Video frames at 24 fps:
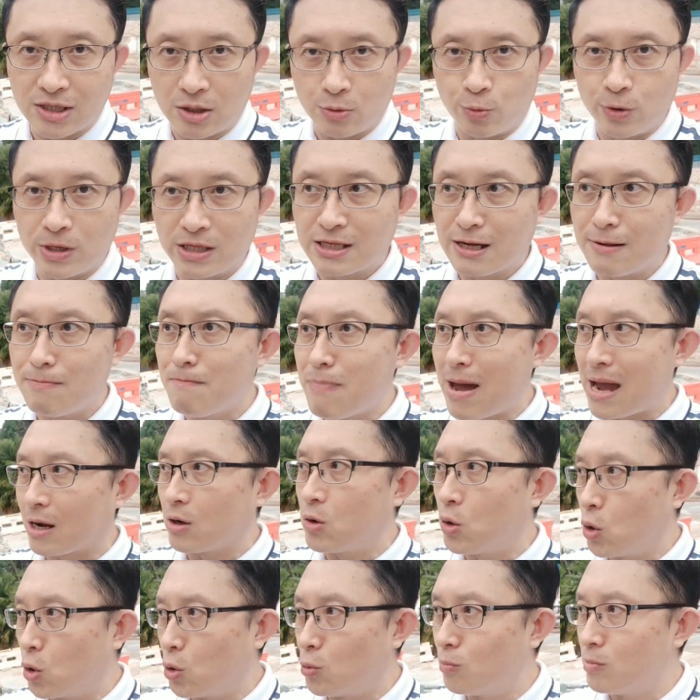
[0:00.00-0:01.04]
return back
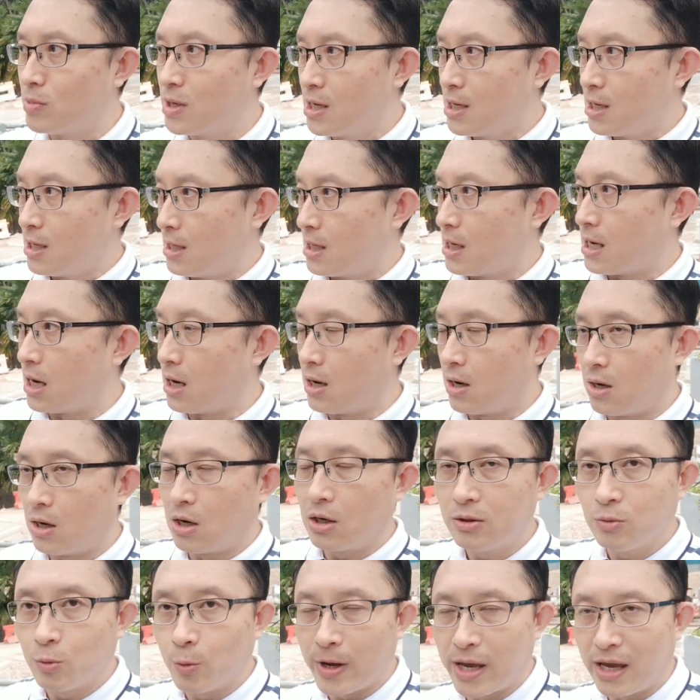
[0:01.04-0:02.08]
home, uh, all the
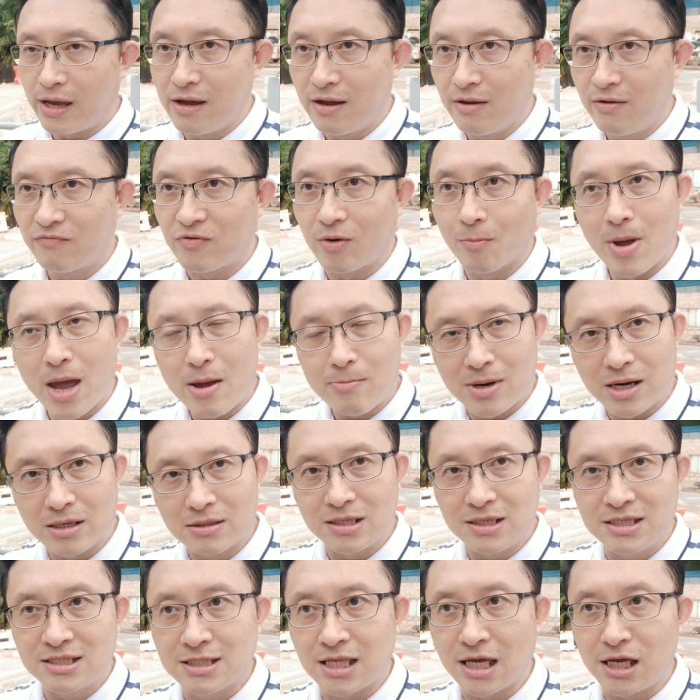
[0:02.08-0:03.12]
way from MRT
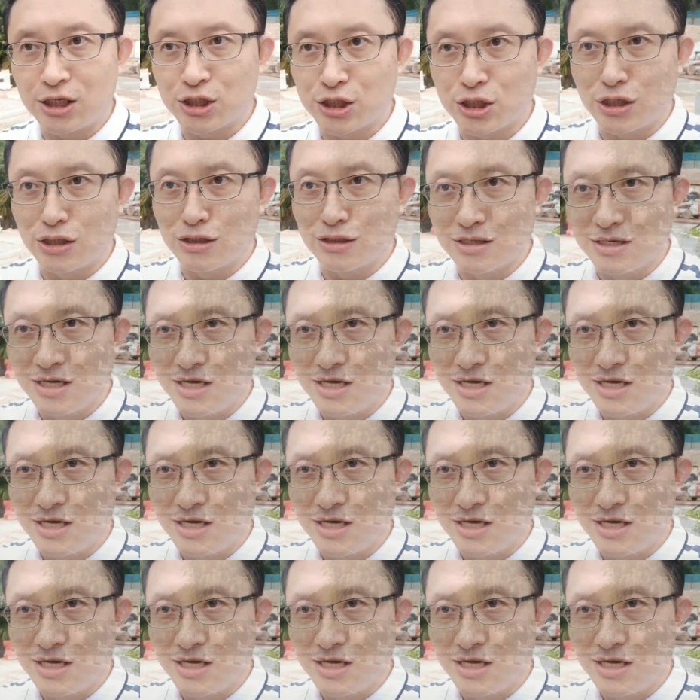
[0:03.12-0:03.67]
station,